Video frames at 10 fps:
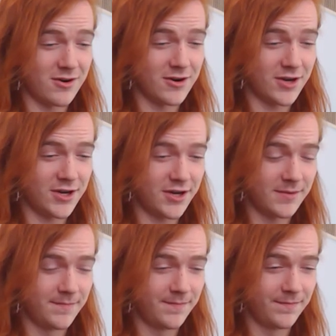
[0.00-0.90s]
arc
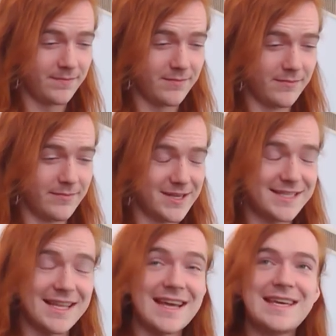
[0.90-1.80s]

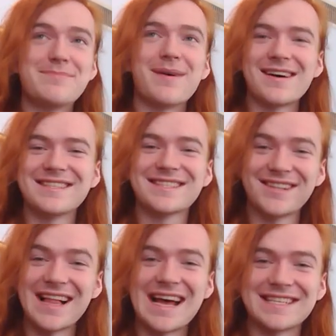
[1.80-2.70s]
is that he buys
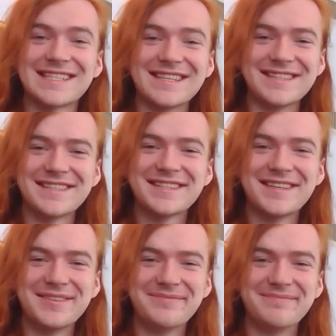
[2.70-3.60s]
glasses.